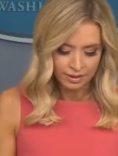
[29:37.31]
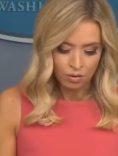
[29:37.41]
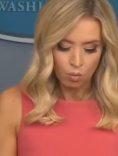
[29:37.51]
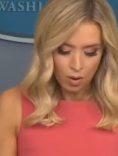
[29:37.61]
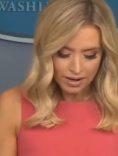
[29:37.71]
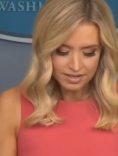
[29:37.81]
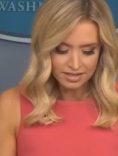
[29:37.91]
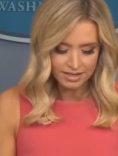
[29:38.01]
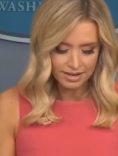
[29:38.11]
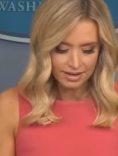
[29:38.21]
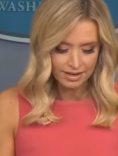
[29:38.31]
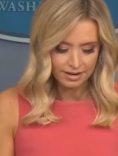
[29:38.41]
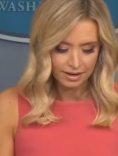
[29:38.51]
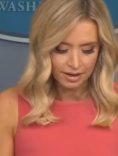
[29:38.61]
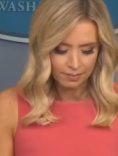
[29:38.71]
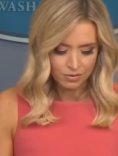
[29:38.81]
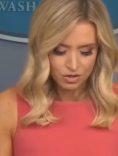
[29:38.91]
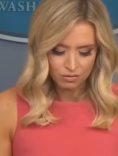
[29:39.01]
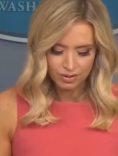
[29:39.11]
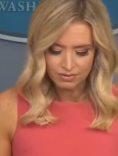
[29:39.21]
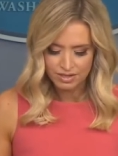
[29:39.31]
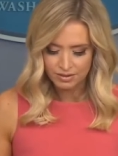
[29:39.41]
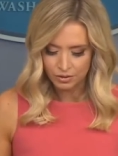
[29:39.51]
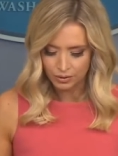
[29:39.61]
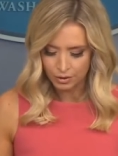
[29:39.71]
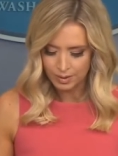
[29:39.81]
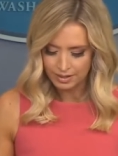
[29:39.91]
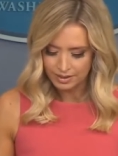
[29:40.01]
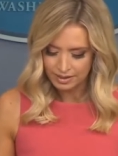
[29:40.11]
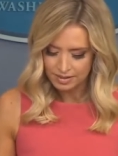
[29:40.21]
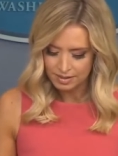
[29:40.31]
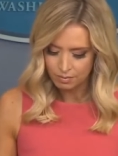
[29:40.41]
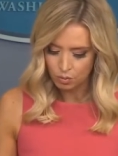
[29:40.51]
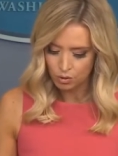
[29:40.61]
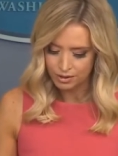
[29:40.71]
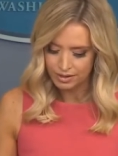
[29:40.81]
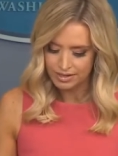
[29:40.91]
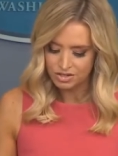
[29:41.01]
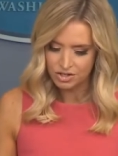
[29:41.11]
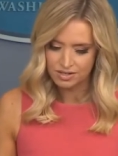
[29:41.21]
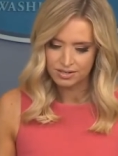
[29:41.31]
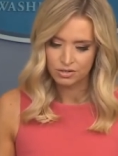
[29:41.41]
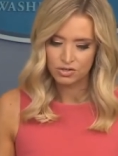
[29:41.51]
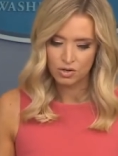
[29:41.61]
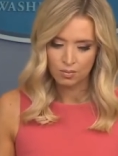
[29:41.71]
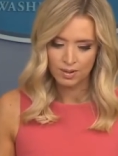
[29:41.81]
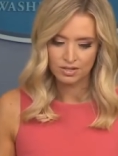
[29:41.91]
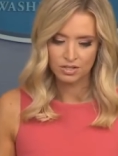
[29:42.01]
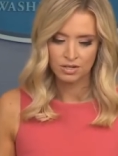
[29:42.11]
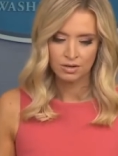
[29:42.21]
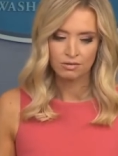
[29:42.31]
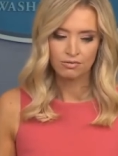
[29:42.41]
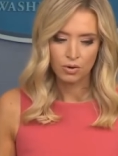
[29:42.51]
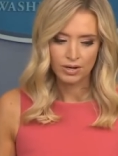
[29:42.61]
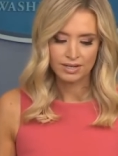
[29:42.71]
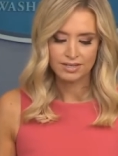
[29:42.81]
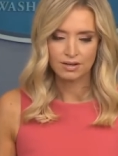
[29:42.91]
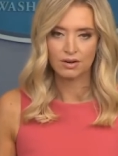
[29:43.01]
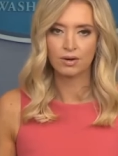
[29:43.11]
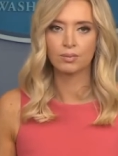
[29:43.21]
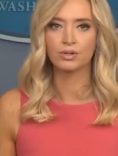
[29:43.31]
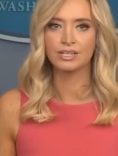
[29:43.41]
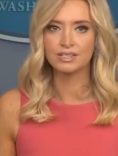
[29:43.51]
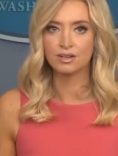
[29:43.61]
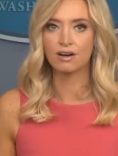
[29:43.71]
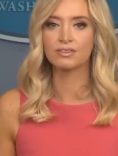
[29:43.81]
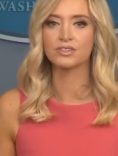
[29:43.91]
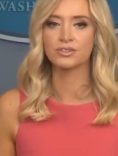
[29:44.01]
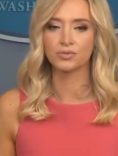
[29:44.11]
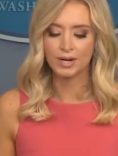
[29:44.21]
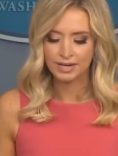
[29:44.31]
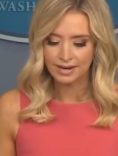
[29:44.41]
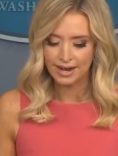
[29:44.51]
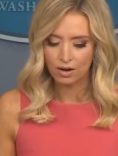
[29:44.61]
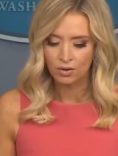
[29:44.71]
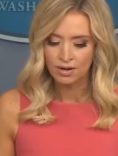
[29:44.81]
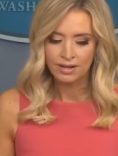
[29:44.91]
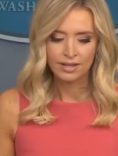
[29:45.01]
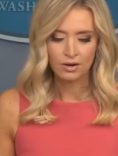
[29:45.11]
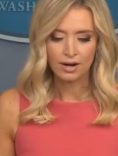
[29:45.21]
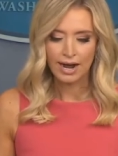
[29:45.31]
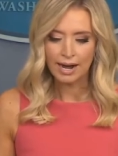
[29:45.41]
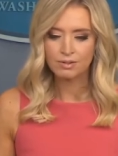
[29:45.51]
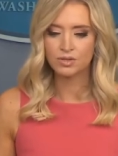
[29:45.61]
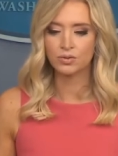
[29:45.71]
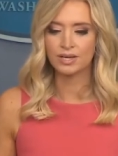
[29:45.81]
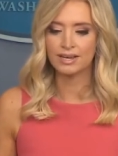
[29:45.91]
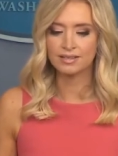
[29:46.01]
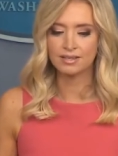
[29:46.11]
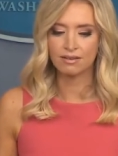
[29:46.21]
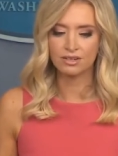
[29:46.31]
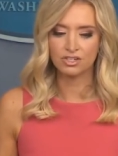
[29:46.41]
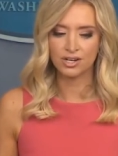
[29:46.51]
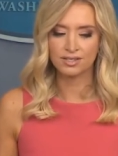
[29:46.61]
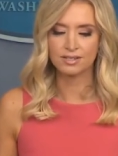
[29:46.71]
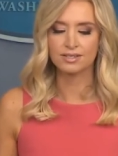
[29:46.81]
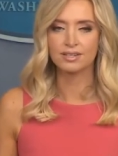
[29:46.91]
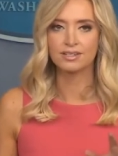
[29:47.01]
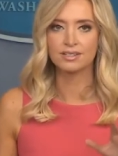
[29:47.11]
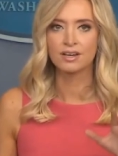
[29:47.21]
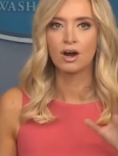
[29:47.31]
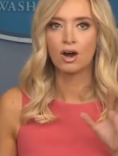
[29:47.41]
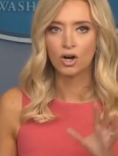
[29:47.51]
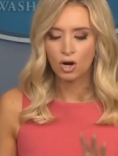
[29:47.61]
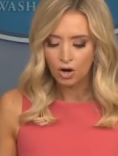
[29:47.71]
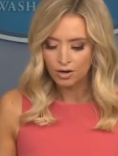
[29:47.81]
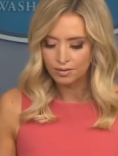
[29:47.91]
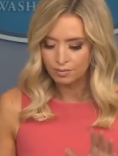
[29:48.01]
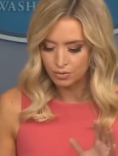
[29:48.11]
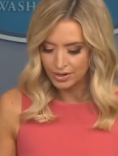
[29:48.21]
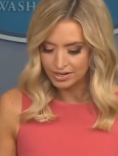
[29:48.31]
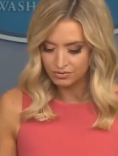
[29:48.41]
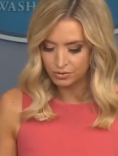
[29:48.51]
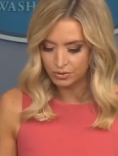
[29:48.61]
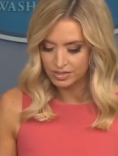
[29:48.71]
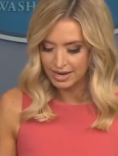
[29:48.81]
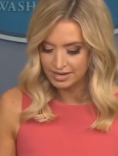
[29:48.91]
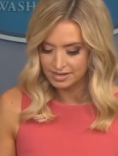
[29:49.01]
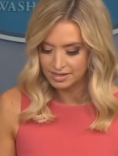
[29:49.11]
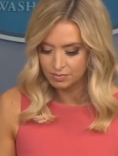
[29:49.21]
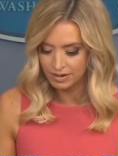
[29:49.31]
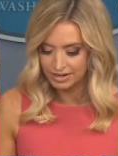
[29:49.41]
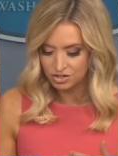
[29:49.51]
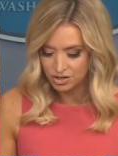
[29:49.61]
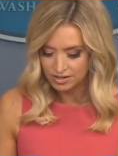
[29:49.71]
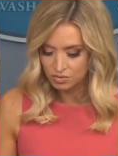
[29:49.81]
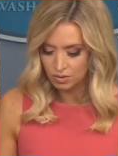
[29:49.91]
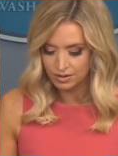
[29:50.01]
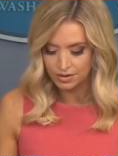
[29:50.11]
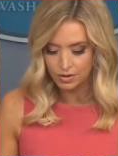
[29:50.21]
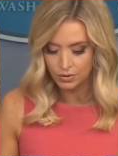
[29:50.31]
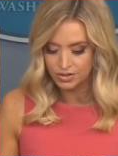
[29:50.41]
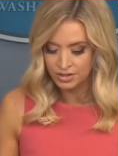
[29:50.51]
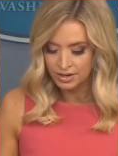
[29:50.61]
wanted to get in, um, should have weaved it in earlier, but I think it's important, It's just there's so much focus on our police officers right now. There are absolute cases of injustices. Our heart breaks for those cases, but I just want to note